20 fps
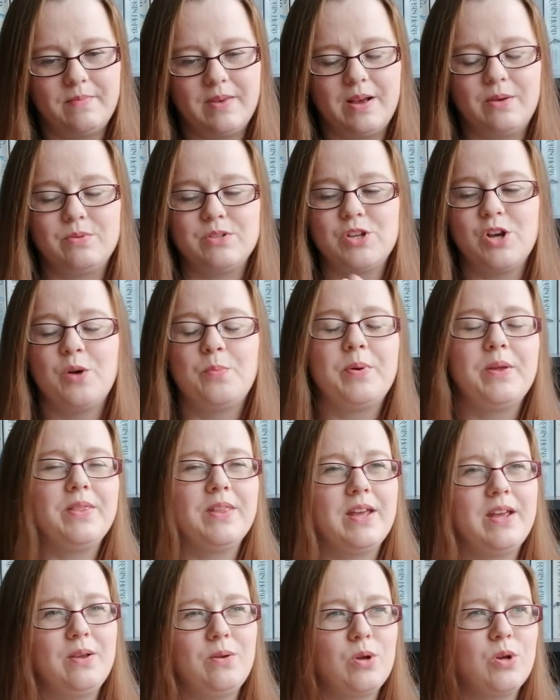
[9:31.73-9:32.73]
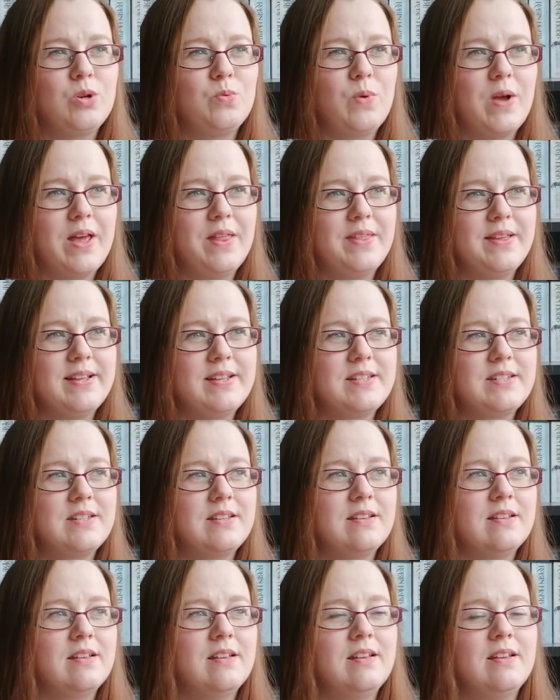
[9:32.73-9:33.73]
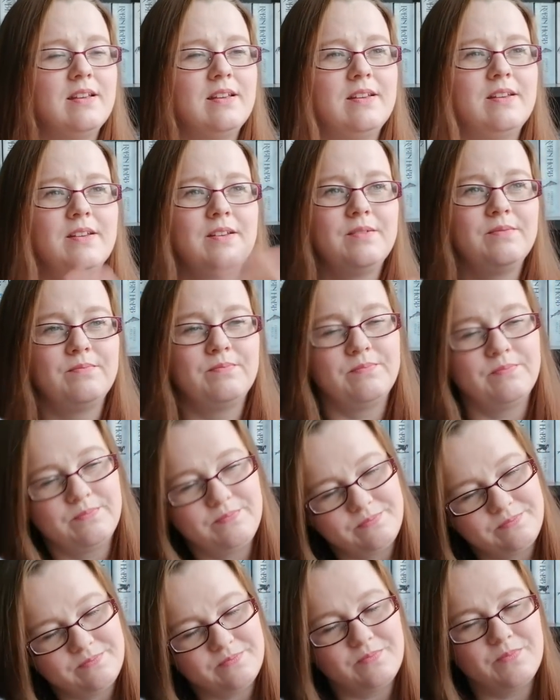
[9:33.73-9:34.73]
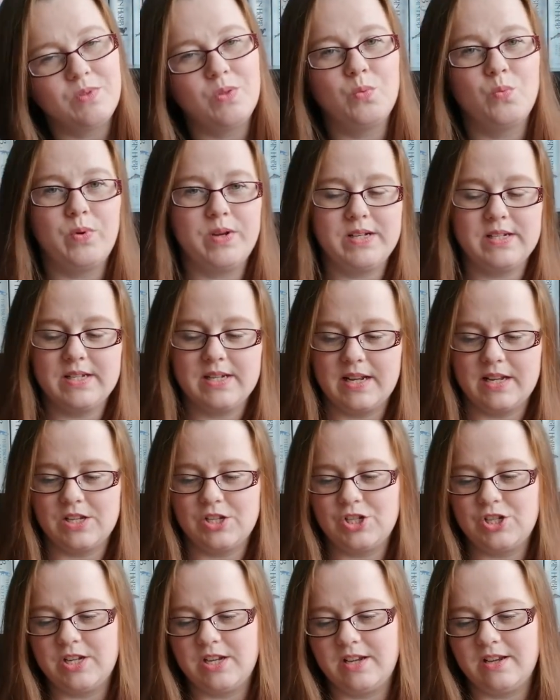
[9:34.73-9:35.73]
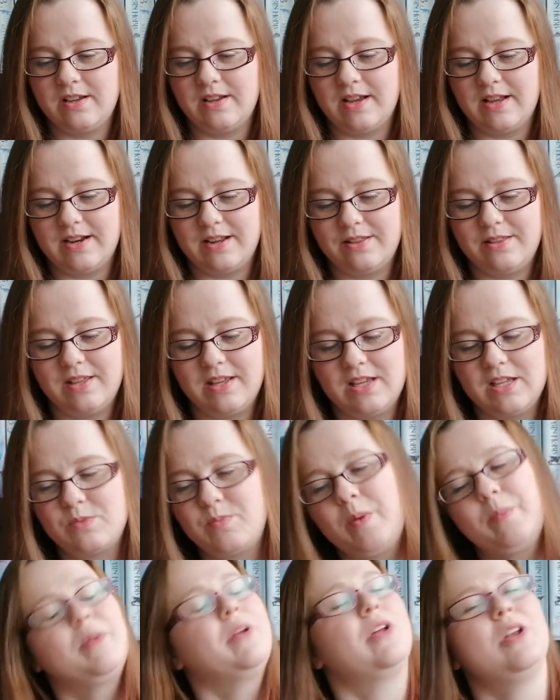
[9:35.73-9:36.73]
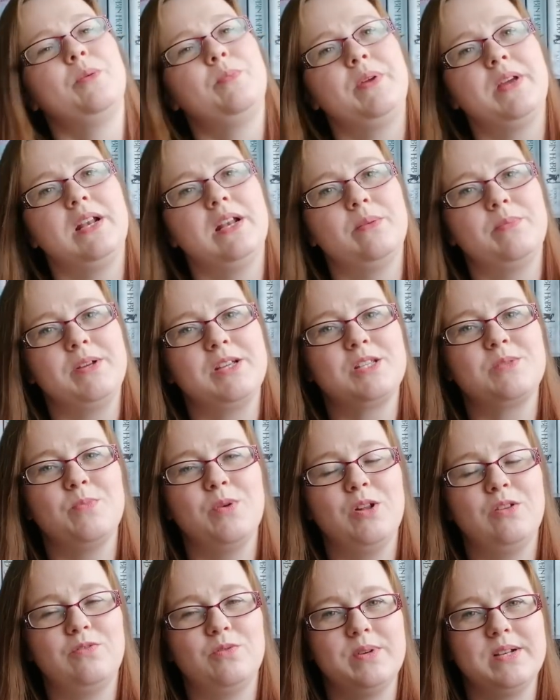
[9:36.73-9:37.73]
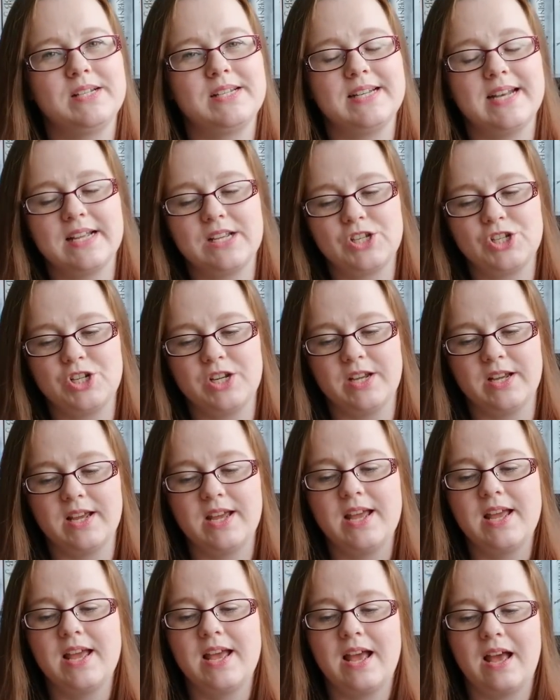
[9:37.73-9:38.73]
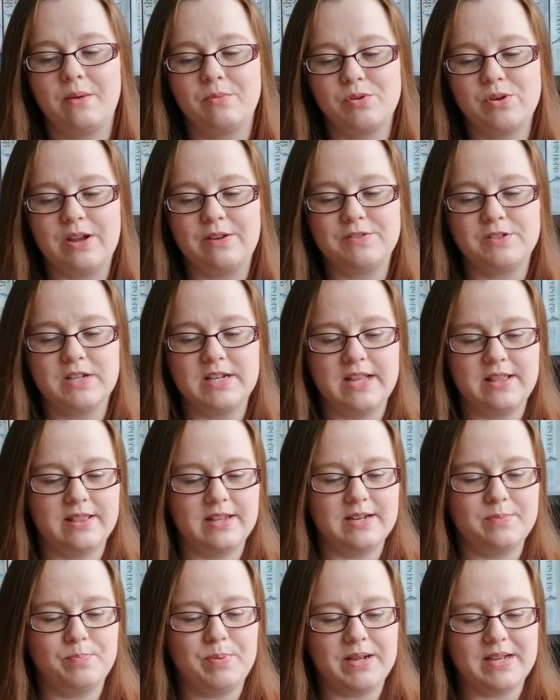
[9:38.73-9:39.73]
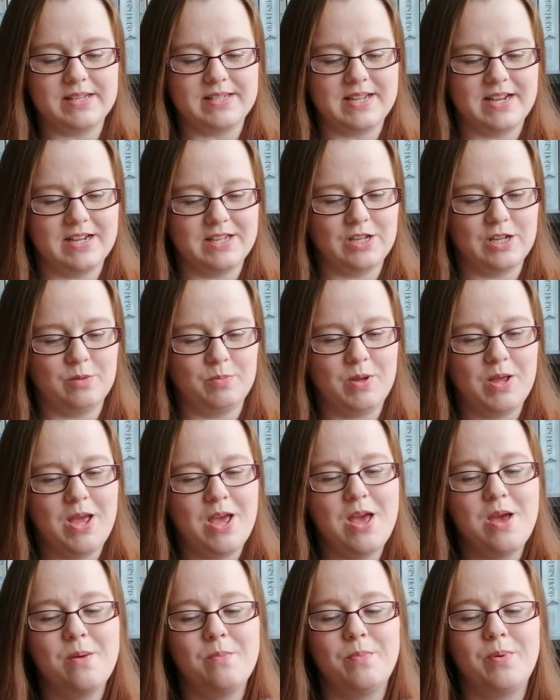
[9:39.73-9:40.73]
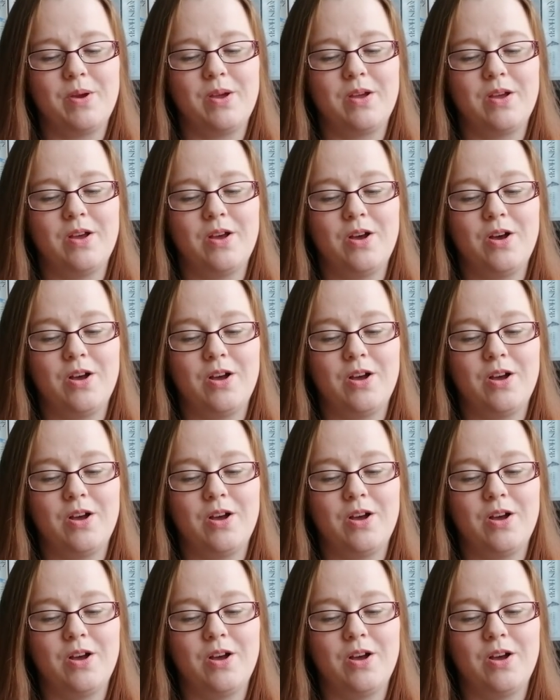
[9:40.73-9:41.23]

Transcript: I was hoping that you could wear this winter next year, and I think it's probably going to be a little bit small for winter next year. I'm going to have to knit the bigger size up, but